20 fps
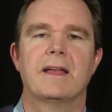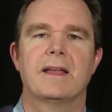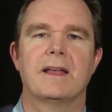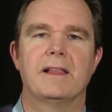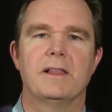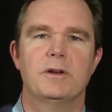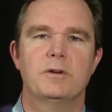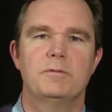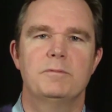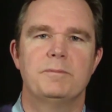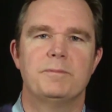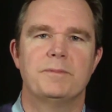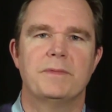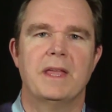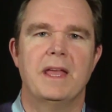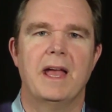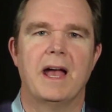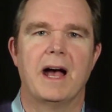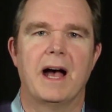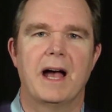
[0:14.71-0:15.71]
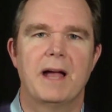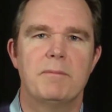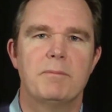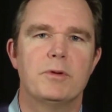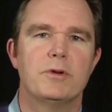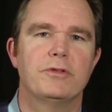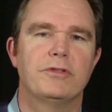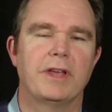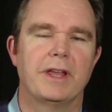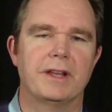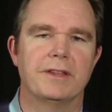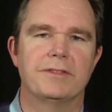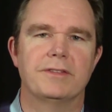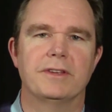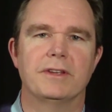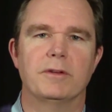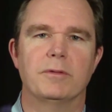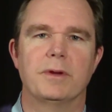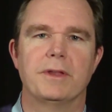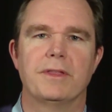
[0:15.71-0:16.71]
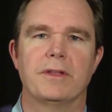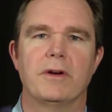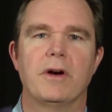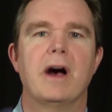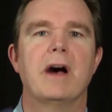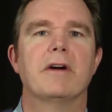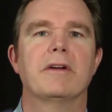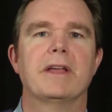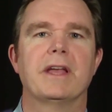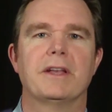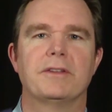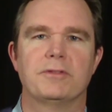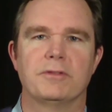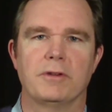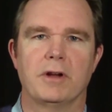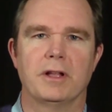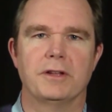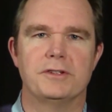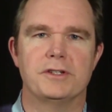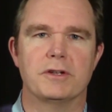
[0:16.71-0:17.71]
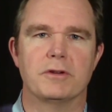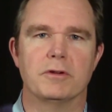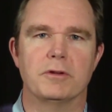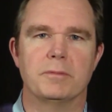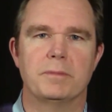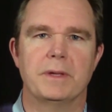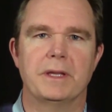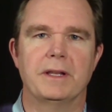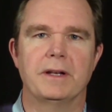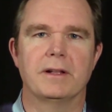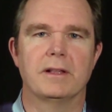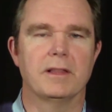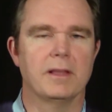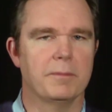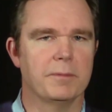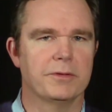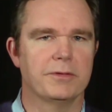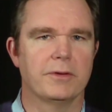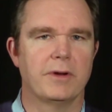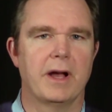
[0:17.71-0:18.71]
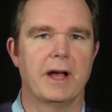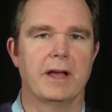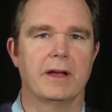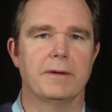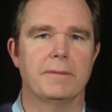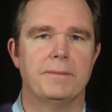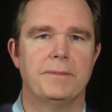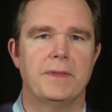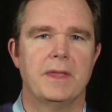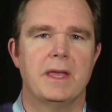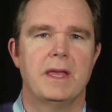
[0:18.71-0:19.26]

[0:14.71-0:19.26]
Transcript: Hello, I'm Bruce Hennessy with Ohio Gastroenterology Group in Columbus, Ohio.